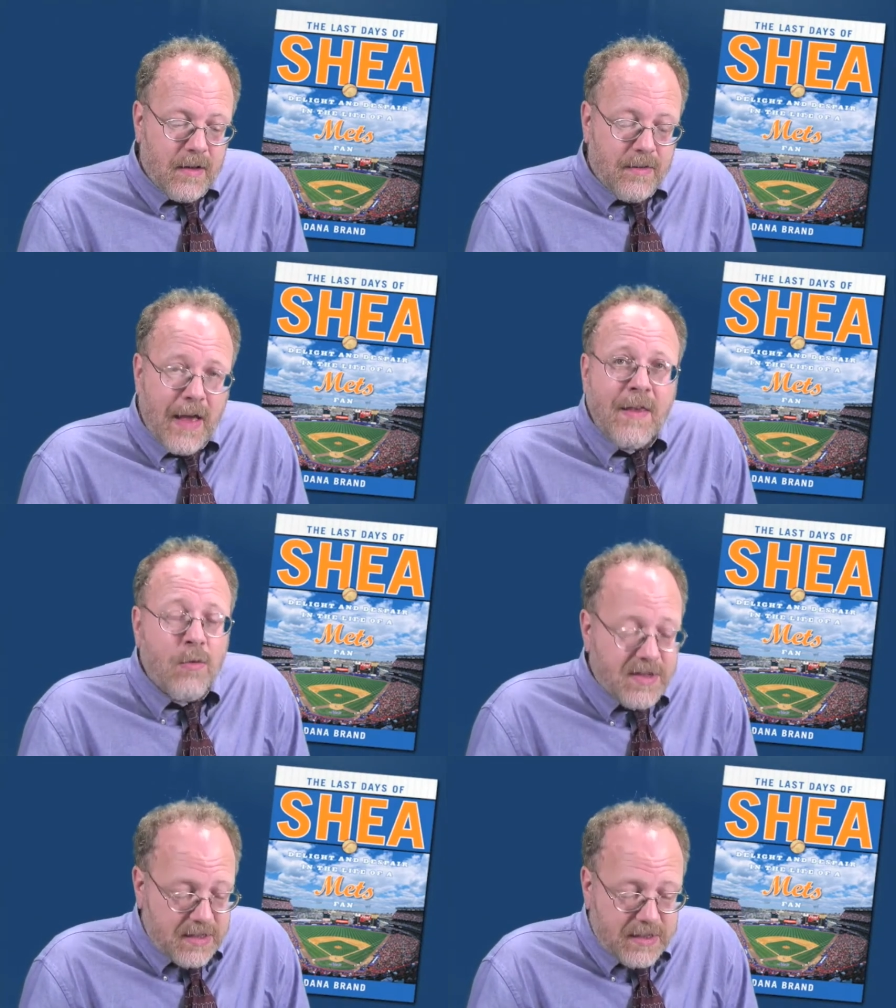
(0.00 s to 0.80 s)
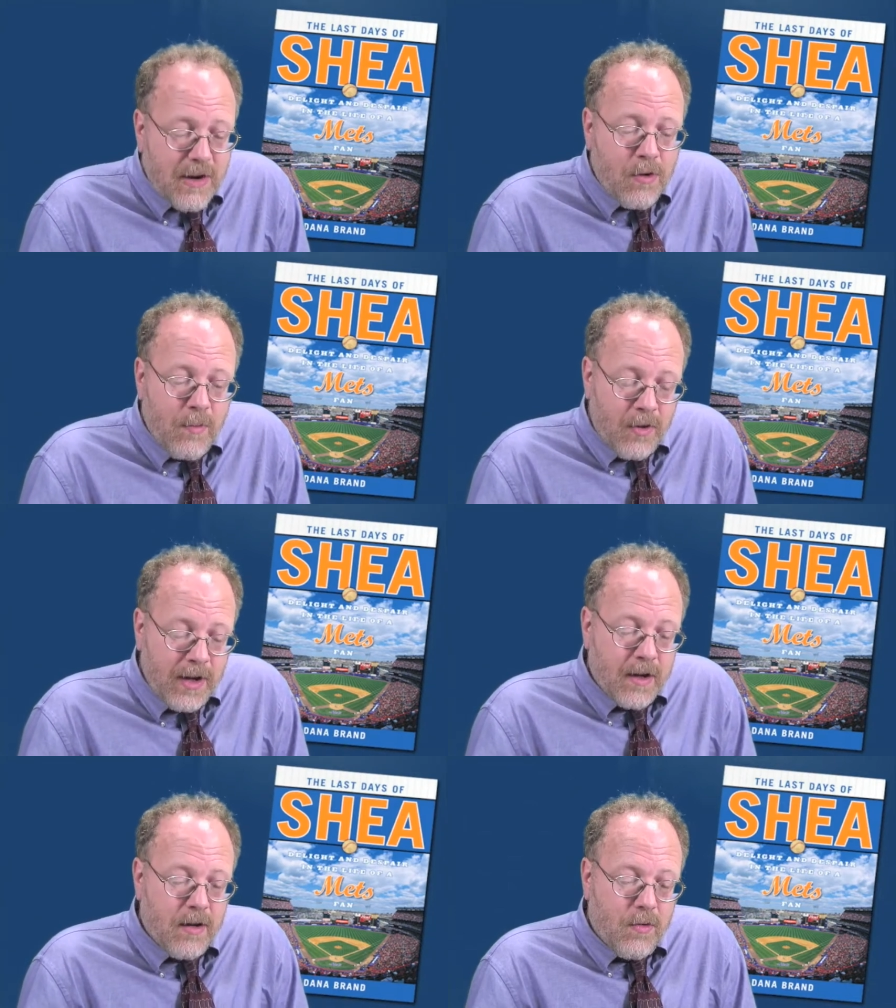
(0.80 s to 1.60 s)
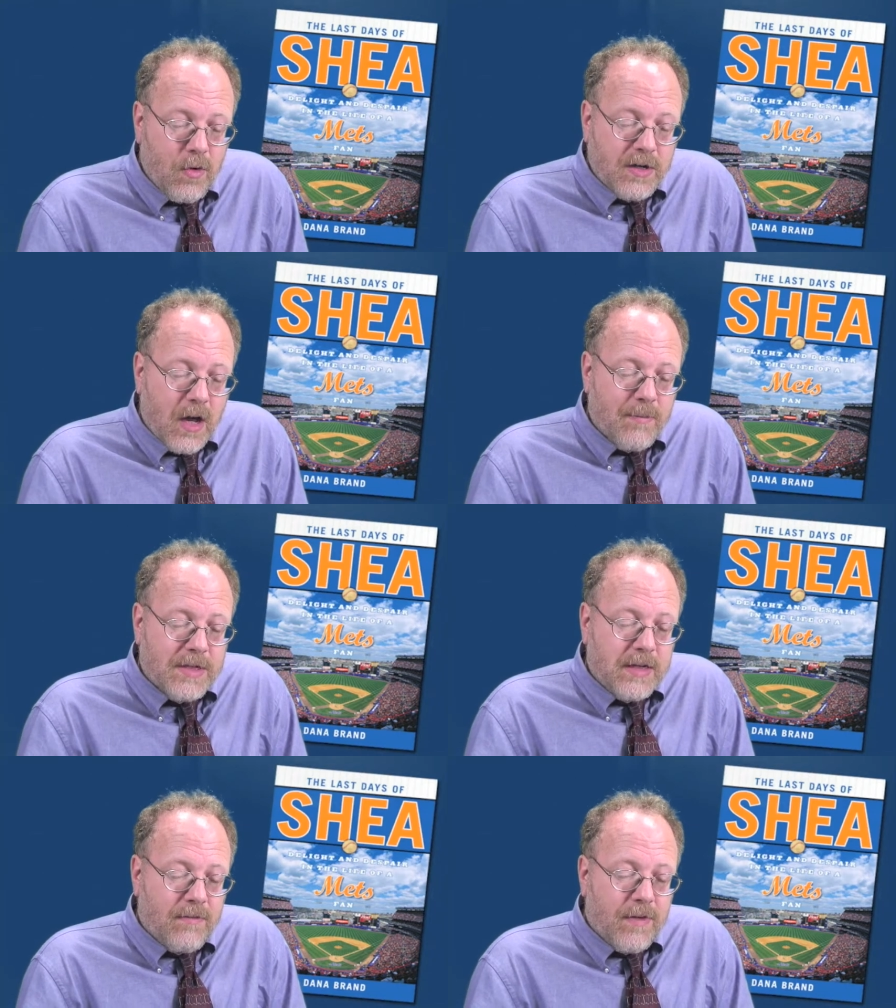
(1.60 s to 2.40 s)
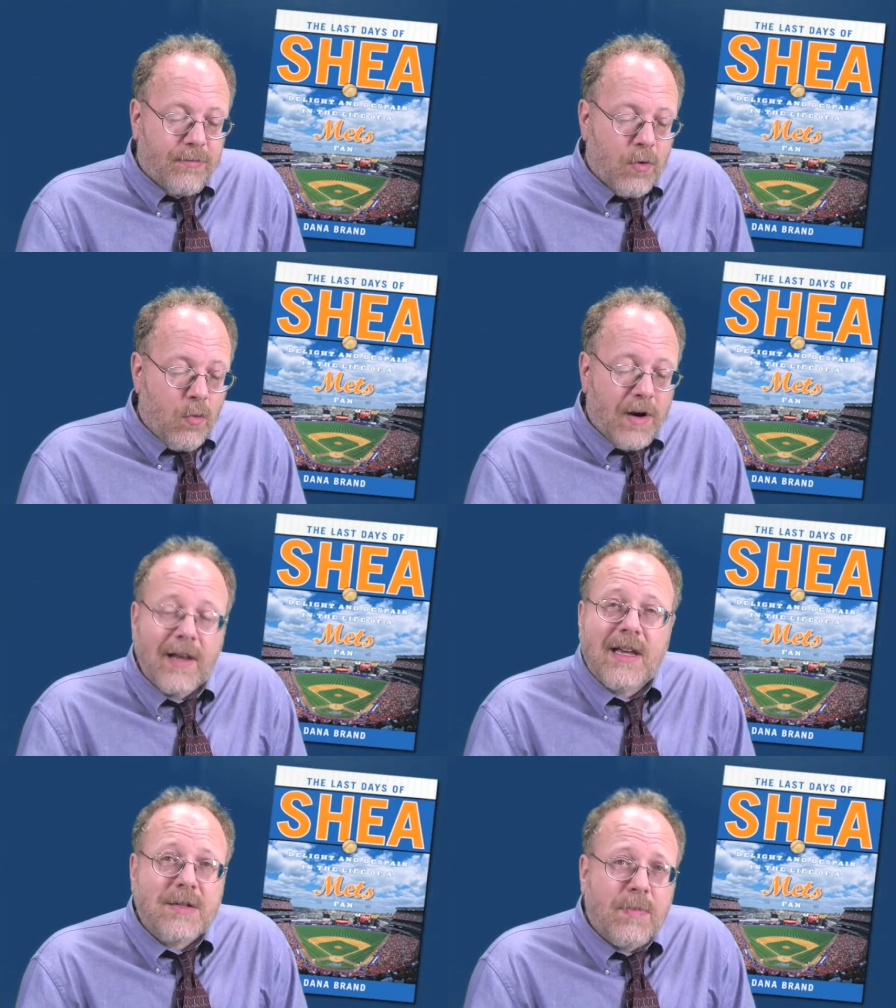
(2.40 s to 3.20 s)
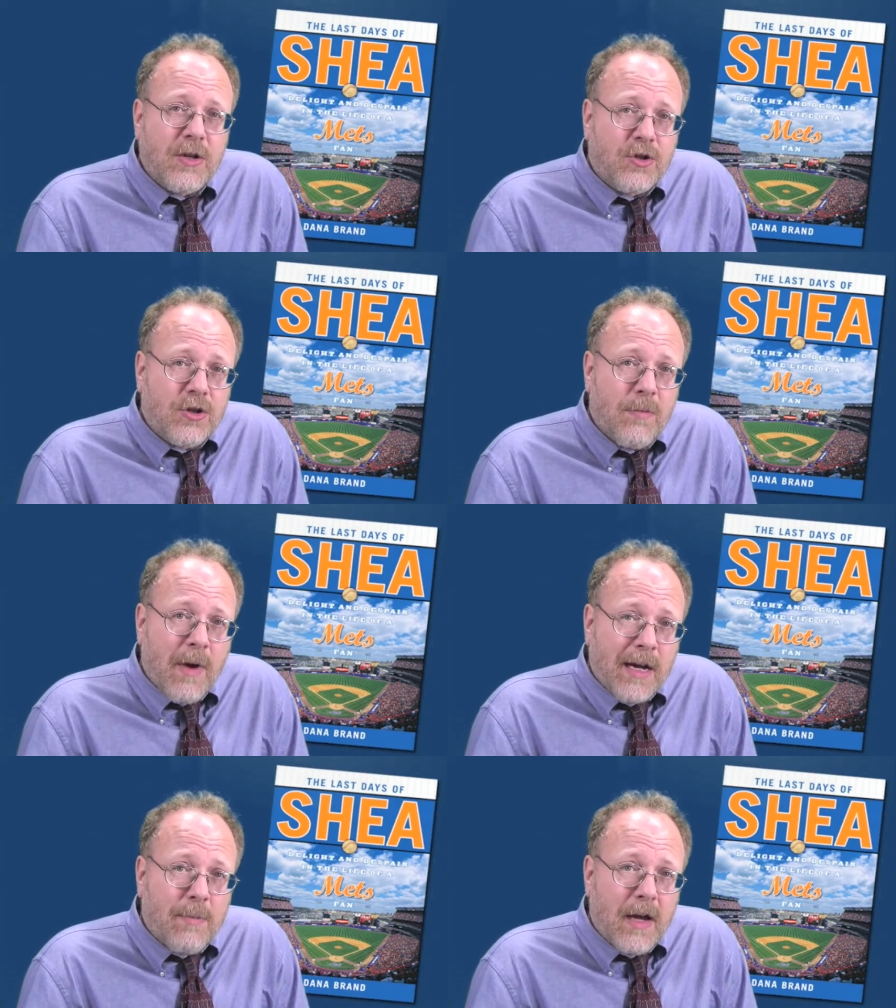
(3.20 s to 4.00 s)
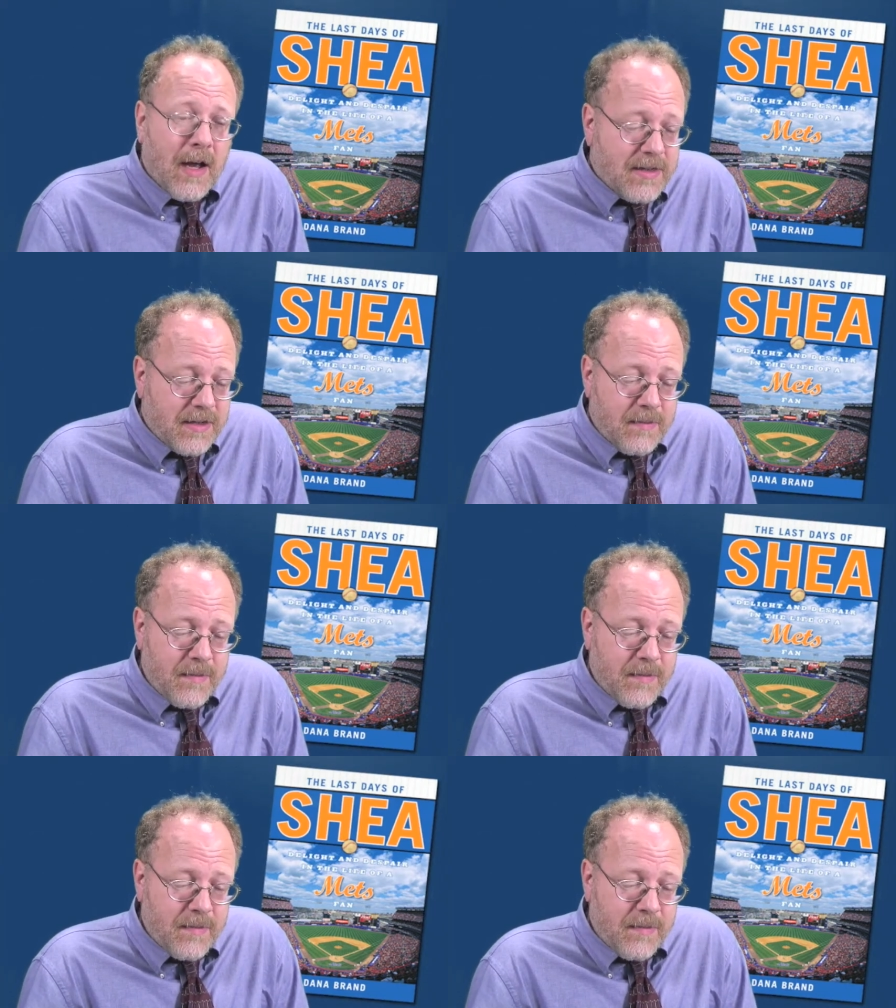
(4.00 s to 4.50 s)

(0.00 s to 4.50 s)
Then there was the ceremony where Tom Seaver threw one last pitch to Mike Piazza.